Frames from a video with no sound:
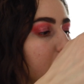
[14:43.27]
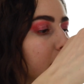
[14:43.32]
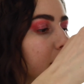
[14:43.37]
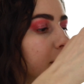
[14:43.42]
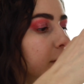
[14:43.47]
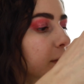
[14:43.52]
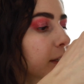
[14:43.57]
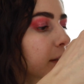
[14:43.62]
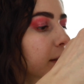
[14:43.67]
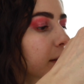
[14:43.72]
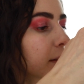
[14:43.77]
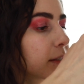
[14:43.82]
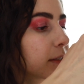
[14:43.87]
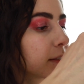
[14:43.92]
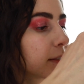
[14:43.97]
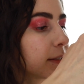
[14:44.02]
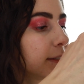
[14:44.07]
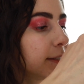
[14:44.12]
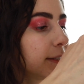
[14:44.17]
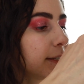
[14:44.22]
It's like
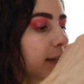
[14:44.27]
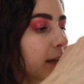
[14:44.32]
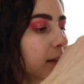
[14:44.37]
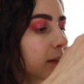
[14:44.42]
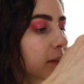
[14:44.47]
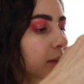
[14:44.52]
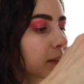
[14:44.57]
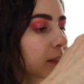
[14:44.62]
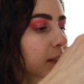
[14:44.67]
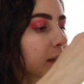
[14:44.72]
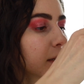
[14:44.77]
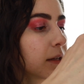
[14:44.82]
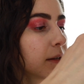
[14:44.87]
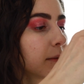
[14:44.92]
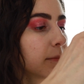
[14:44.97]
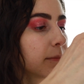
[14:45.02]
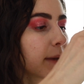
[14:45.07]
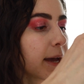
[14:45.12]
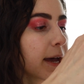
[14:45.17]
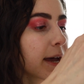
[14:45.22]
this dense,
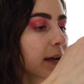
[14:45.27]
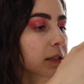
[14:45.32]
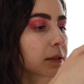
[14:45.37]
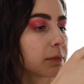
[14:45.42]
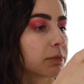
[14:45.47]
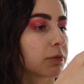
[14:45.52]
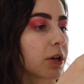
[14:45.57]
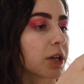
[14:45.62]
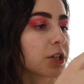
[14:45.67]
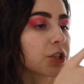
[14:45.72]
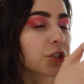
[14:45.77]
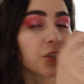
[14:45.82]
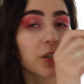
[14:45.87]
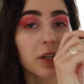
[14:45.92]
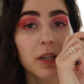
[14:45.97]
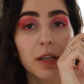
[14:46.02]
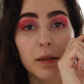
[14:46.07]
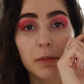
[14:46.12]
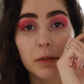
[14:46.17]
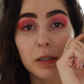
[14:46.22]
packed brush.
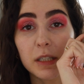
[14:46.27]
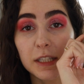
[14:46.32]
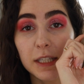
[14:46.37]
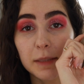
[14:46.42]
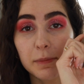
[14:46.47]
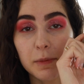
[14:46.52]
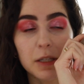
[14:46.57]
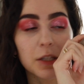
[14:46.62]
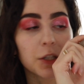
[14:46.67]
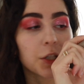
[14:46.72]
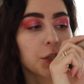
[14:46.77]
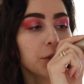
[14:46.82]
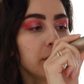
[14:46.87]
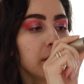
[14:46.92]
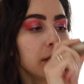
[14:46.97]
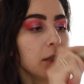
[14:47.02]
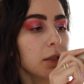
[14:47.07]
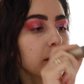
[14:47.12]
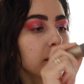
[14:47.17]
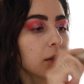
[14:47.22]
I'm gonna dip into
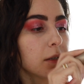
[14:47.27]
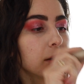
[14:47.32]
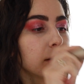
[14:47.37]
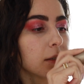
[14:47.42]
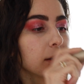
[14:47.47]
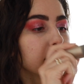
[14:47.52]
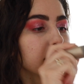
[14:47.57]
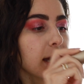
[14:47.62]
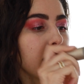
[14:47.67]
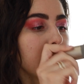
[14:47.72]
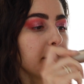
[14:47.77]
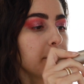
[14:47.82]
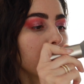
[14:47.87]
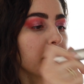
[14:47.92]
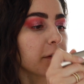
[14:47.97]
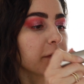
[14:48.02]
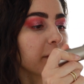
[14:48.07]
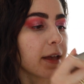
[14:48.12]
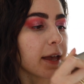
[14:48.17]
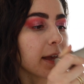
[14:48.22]
it, tap
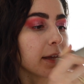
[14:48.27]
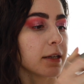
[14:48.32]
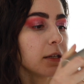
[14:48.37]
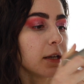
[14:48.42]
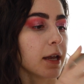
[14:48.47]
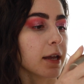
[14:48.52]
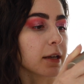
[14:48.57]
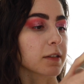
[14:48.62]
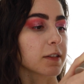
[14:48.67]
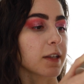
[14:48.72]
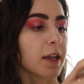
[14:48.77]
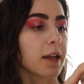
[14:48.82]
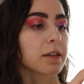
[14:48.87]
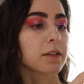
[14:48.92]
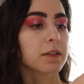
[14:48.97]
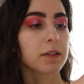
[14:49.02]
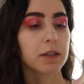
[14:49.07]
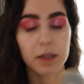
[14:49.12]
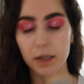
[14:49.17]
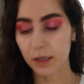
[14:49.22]
off any
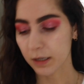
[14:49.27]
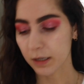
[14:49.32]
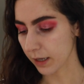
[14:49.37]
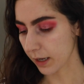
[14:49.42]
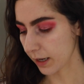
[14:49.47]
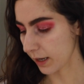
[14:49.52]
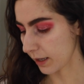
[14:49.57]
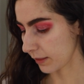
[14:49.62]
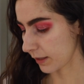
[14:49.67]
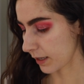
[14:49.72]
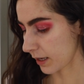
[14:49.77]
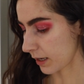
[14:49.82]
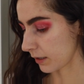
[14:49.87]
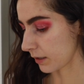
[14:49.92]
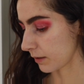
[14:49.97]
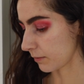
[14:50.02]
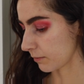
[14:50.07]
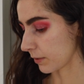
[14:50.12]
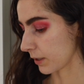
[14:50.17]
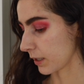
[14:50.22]
excess, and
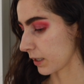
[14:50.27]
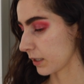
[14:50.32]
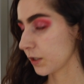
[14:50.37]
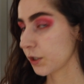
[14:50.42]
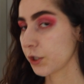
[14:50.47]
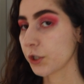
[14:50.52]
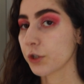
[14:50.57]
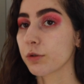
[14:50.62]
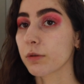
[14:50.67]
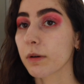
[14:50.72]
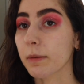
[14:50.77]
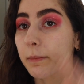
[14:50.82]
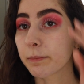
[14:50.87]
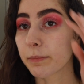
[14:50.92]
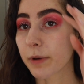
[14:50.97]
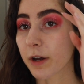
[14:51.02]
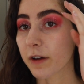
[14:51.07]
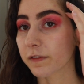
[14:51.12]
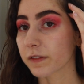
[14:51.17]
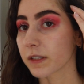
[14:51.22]
then begin to
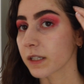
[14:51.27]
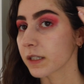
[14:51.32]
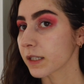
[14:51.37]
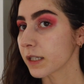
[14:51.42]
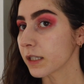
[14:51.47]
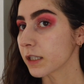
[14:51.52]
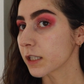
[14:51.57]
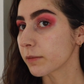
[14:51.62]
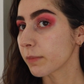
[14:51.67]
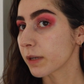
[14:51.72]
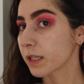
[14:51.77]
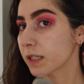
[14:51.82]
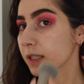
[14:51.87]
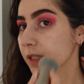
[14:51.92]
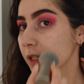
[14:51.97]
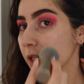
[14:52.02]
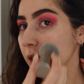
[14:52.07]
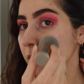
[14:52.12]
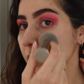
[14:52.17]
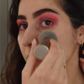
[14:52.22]
buff this into my
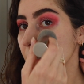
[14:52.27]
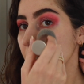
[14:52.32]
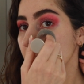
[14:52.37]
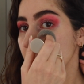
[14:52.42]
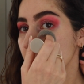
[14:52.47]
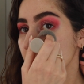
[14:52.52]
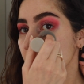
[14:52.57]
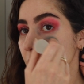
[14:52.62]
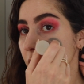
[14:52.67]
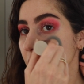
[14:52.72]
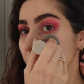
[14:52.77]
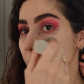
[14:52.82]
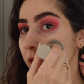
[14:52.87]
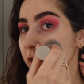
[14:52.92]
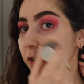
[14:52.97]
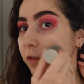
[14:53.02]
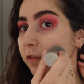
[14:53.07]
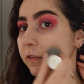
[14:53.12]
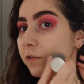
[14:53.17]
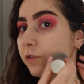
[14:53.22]
skin
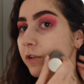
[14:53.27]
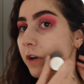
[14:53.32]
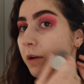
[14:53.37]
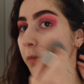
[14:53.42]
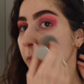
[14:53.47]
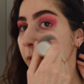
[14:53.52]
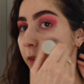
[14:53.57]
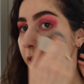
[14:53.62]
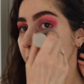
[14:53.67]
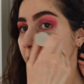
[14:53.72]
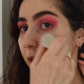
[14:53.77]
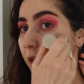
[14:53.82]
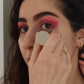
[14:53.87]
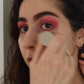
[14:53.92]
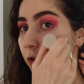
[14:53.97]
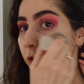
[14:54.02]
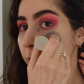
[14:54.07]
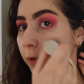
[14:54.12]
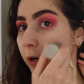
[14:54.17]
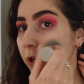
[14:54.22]
starting from the
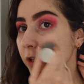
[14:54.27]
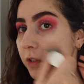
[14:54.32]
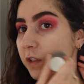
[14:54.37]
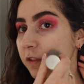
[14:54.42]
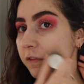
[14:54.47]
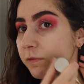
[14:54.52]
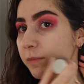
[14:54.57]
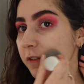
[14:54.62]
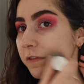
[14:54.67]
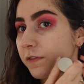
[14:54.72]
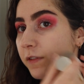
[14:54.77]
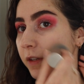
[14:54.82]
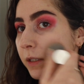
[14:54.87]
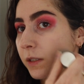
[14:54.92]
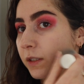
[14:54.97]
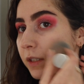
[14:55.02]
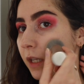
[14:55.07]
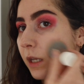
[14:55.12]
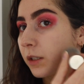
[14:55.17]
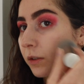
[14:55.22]
inner parts of my
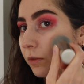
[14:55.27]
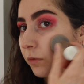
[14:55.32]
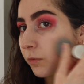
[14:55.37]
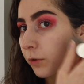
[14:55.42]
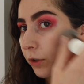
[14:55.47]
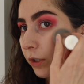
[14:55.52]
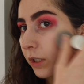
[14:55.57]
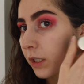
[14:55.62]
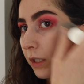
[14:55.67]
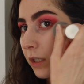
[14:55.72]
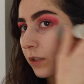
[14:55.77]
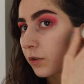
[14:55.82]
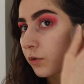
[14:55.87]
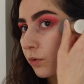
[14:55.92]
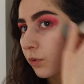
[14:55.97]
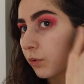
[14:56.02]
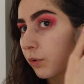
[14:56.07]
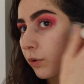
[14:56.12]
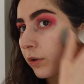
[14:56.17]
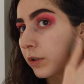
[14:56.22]
face and then working it
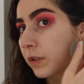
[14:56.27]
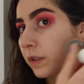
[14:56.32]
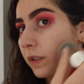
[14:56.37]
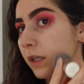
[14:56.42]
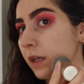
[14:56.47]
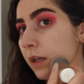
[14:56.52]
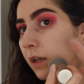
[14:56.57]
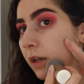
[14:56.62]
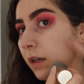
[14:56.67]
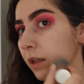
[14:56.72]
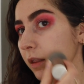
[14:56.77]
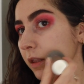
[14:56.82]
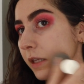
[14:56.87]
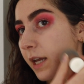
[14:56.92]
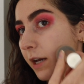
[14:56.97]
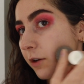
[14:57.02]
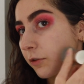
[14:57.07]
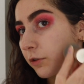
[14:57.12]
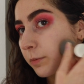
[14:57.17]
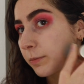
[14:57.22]
towards
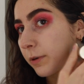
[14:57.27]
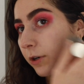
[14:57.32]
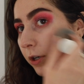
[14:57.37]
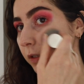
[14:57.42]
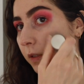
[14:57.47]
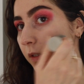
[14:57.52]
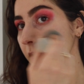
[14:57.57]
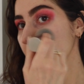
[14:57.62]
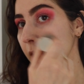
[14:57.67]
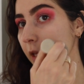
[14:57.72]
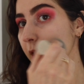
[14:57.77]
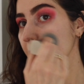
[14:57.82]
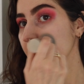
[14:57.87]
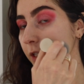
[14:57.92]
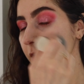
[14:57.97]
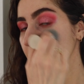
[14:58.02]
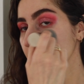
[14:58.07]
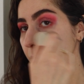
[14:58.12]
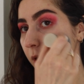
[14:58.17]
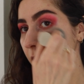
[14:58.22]
the outer parts.
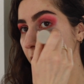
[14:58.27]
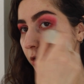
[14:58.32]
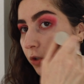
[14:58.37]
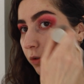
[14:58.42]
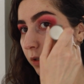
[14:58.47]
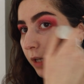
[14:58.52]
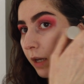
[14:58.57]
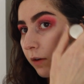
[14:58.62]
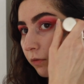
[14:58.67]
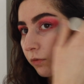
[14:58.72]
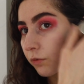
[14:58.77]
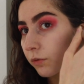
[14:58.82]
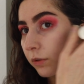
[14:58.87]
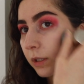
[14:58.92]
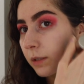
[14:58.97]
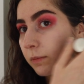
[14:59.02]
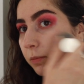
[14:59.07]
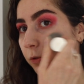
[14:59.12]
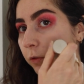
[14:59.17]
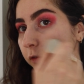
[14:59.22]
This way you get
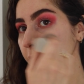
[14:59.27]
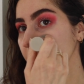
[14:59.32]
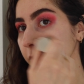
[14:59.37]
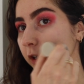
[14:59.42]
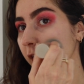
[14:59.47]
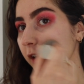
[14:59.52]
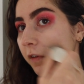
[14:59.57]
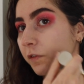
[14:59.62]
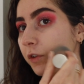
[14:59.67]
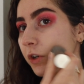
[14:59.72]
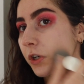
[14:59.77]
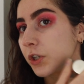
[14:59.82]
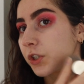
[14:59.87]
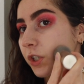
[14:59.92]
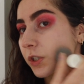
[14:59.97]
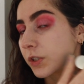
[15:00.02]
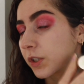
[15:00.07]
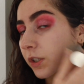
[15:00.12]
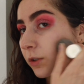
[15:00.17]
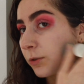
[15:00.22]
really beautiful coverage,
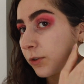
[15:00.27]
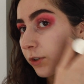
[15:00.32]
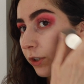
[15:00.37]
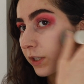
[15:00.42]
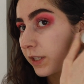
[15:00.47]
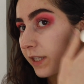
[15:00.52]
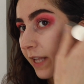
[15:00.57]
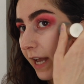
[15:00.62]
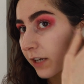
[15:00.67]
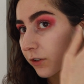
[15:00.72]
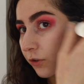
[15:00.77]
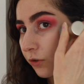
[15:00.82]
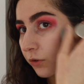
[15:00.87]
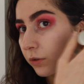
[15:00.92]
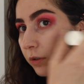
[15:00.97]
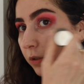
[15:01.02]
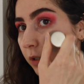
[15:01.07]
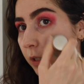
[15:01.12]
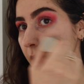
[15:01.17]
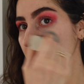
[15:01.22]
it's gonna look
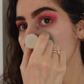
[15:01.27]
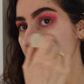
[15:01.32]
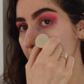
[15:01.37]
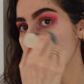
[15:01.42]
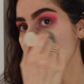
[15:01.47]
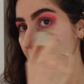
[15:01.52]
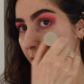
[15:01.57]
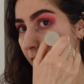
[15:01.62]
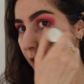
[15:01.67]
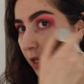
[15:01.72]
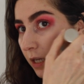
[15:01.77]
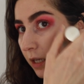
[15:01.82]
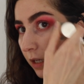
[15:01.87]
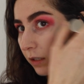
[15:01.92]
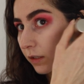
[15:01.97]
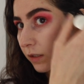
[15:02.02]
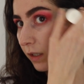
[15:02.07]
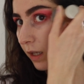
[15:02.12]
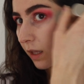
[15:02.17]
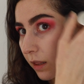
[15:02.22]
natural,
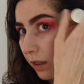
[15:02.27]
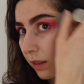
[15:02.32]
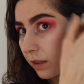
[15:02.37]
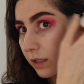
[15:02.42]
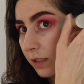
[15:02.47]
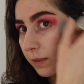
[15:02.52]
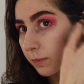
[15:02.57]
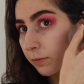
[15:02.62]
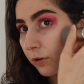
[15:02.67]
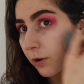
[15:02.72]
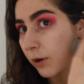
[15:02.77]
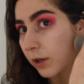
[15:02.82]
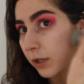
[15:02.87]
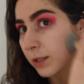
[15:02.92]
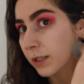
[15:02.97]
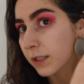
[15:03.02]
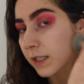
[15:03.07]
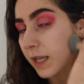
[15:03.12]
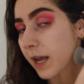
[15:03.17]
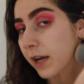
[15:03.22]
and this
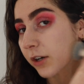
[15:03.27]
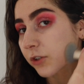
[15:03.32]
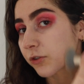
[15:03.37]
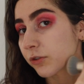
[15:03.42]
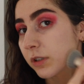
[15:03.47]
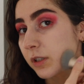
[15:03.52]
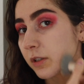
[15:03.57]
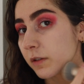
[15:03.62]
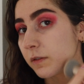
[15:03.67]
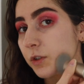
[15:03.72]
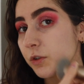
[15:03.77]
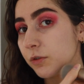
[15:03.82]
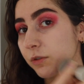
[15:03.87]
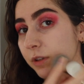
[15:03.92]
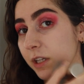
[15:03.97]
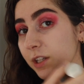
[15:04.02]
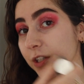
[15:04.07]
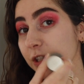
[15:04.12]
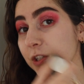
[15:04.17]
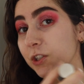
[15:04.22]
product actually gives you
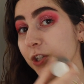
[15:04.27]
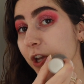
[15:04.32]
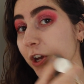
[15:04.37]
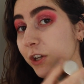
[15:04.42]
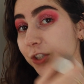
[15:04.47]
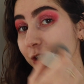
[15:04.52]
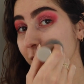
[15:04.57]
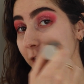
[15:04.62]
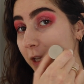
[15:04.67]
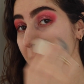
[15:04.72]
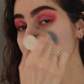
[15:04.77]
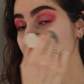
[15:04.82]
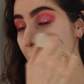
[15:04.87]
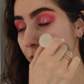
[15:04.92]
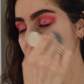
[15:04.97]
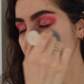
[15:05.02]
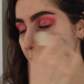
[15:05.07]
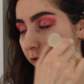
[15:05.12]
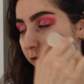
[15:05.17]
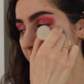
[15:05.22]
like such a
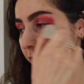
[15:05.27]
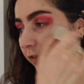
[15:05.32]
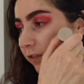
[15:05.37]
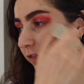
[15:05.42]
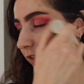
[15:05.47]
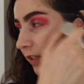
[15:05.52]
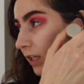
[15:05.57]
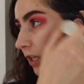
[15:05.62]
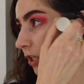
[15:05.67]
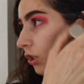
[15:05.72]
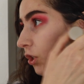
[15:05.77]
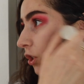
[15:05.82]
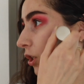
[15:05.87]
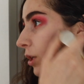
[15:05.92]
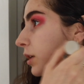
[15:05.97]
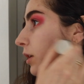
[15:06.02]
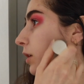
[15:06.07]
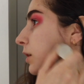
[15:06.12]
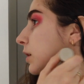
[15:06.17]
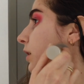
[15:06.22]
beautiful finish
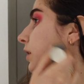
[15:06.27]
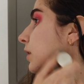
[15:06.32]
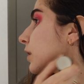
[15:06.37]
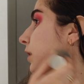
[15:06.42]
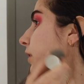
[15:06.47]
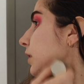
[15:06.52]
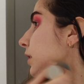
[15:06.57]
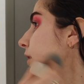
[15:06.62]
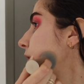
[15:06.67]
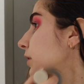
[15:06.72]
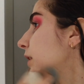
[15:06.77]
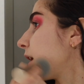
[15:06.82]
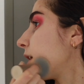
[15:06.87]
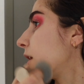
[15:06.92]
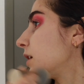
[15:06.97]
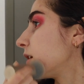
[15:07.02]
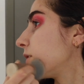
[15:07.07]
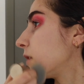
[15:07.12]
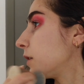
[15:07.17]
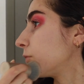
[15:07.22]

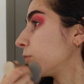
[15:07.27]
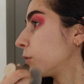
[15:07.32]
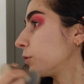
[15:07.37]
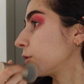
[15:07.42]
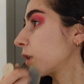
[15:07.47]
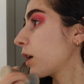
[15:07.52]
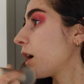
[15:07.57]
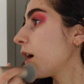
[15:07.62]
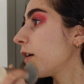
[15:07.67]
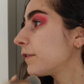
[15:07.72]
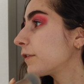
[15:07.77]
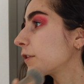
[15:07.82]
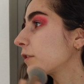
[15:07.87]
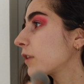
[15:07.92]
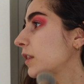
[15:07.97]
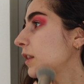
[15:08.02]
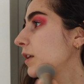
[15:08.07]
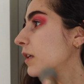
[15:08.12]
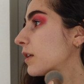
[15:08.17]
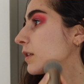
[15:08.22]
that it will cover
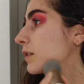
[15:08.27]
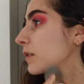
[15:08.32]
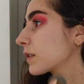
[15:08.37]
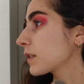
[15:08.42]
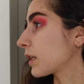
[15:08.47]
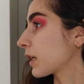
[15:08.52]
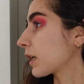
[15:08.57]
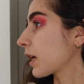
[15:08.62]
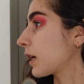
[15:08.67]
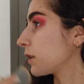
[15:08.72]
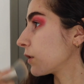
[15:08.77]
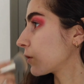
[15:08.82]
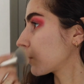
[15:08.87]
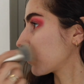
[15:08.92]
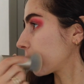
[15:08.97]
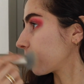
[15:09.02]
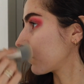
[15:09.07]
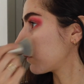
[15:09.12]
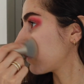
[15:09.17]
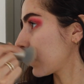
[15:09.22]
things like any
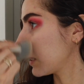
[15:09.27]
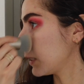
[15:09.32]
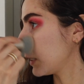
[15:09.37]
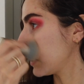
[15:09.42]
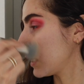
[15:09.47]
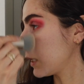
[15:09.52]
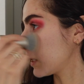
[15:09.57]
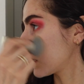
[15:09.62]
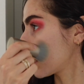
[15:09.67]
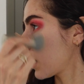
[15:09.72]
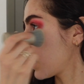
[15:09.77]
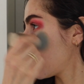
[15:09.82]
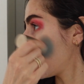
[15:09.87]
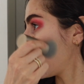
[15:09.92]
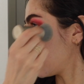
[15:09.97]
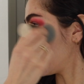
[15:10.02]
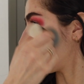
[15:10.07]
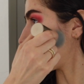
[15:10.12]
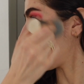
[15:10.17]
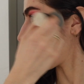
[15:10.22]
sort of redness
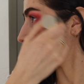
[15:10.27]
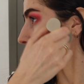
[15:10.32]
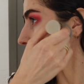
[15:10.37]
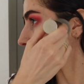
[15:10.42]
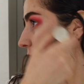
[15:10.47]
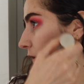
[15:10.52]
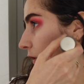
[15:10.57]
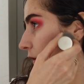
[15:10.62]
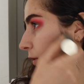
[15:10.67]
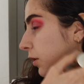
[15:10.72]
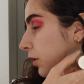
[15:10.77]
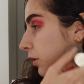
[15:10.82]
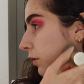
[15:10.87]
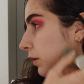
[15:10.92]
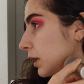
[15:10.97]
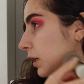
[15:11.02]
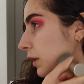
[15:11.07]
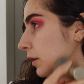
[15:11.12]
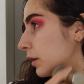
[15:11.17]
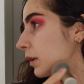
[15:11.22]
and acne
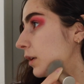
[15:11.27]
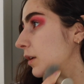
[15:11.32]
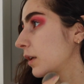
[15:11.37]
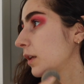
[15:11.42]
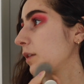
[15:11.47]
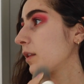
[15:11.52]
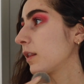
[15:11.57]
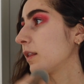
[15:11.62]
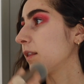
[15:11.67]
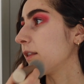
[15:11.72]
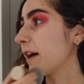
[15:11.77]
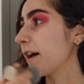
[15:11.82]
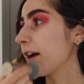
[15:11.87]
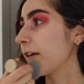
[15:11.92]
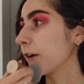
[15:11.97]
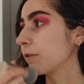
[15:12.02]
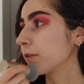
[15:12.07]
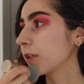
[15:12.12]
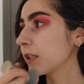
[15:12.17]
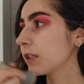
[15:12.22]
scarring, that
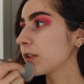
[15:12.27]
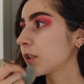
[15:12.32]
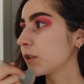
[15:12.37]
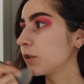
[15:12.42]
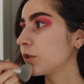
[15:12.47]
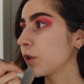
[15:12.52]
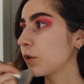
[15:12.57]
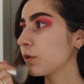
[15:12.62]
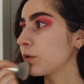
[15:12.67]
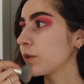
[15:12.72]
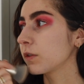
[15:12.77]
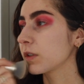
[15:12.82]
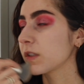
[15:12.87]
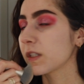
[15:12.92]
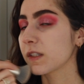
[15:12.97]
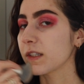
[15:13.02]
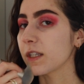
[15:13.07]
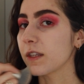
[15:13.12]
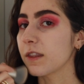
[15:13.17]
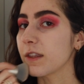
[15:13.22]
I really don't
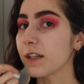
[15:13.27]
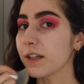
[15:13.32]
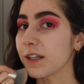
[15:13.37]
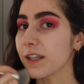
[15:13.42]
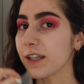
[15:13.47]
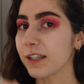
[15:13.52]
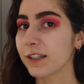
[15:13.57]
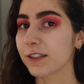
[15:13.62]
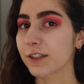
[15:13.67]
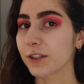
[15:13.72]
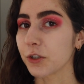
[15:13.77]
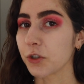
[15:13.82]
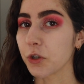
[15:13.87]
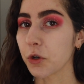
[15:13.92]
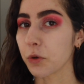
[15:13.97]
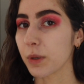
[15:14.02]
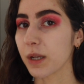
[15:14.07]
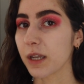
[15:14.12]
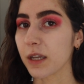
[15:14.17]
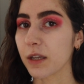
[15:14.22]
see the need to
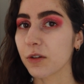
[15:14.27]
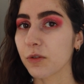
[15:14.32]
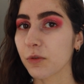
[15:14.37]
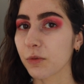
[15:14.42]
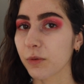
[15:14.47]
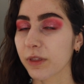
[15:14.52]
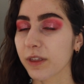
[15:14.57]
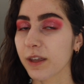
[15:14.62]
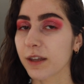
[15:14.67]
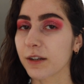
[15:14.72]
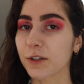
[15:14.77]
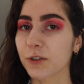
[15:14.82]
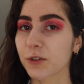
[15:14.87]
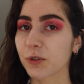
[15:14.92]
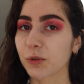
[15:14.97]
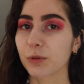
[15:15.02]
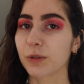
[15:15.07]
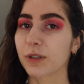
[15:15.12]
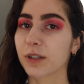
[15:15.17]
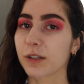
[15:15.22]
go in with any
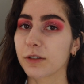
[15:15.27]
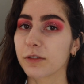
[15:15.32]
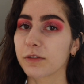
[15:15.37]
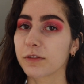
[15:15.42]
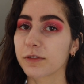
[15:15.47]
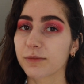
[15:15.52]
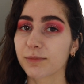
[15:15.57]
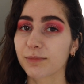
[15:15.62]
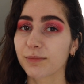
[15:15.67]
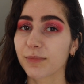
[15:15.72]
sort of